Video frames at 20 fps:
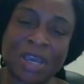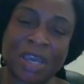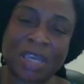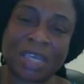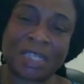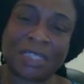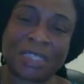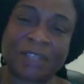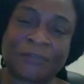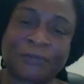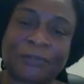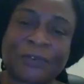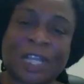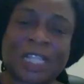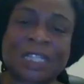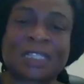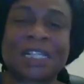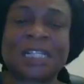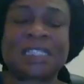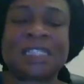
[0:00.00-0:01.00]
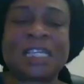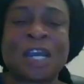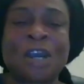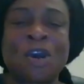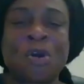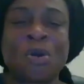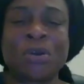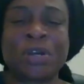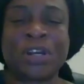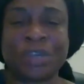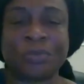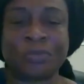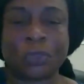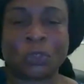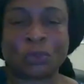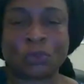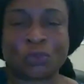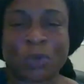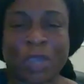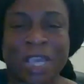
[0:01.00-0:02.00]
is the fact that they are
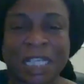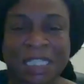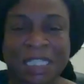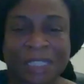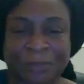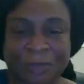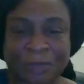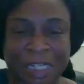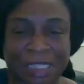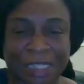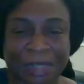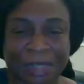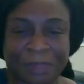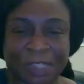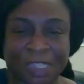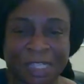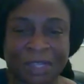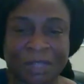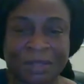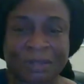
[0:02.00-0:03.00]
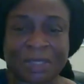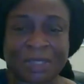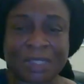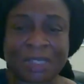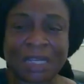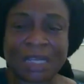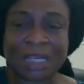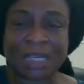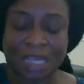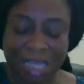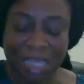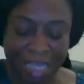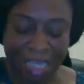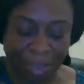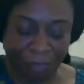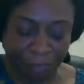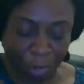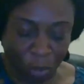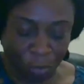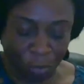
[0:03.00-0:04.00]
unable to express themselves
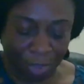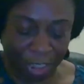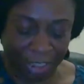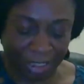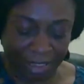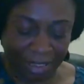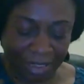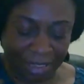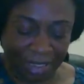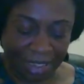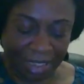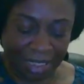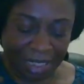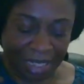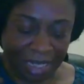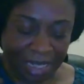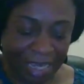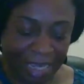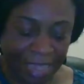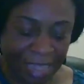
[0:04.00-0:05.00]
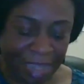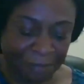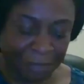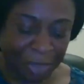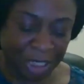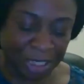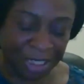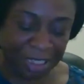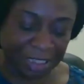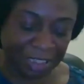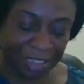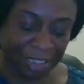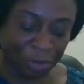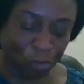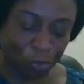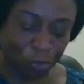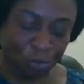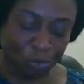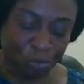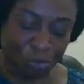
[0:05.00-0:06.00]
in public. Inability
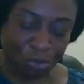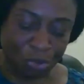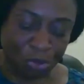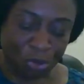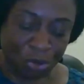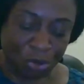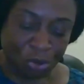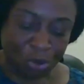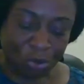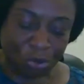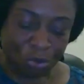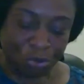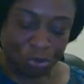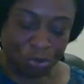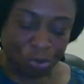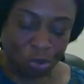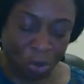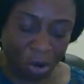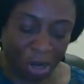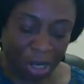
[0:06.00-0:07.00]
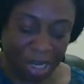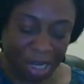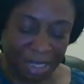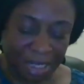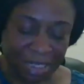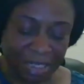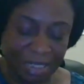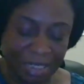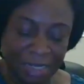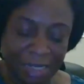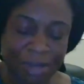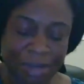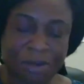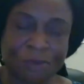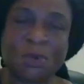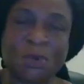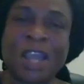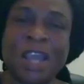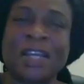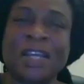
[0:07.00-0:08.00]
to talk
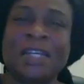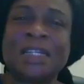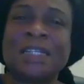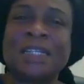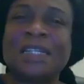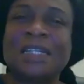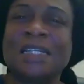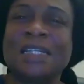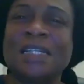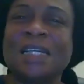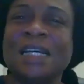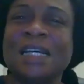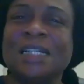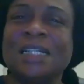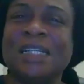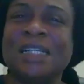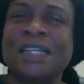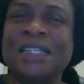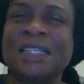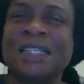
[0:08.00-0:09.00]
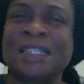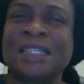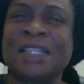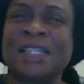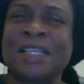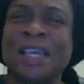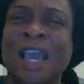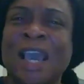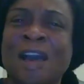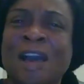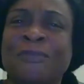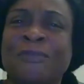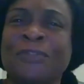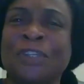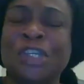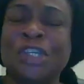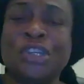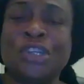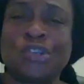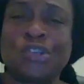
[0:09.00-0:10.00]
when they have
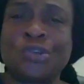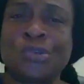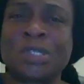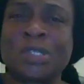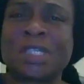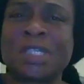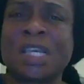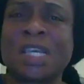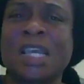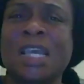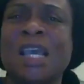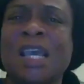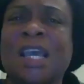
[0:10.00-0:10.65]
issues.